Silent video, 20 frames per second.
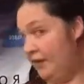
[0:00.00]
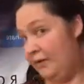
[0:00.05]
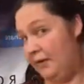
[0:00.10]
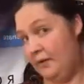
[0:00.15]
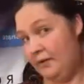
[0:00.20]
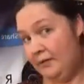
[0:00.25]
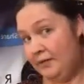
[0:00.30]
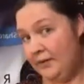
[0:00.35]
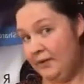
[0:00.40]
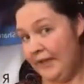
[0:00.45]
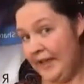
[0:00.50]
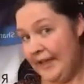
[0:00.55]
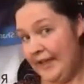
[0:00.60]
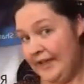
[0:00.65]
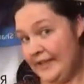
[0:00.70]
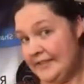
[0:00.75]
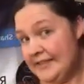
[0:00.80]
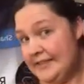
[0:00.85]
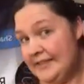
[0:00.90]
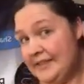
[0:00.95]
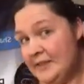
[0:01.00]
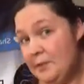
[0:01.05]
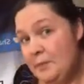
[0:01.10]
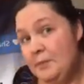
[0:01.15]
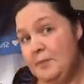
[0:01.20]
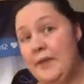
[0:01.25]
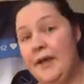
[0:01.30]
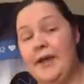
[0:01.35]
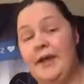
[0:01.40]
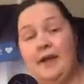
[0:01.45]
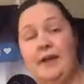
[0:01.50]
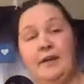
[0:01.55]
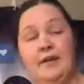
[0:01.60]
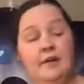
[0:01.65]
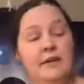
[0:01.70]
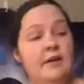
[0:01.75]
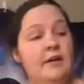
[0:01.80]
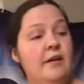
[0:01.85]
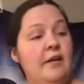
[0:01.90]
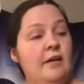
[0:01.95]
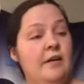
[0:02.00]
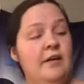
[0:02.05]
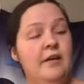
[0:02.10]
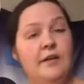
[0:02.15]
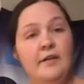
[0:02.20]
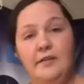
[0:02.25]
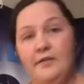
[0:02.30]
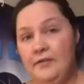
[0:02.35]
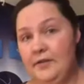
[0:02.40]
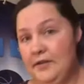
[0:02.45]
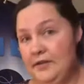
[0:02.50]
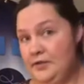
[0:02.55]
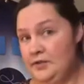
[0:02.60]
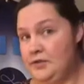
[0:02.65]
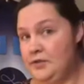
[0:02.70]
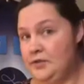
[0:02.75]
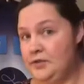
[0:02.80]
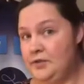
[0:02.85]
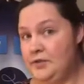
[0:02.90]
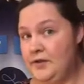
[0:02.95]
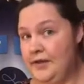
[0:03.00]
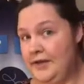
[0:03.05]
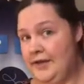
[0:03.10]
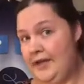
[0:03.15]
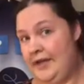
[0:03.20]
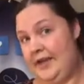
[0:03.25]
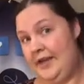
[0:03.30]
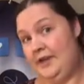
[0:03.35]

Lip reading: a flat back, a straight.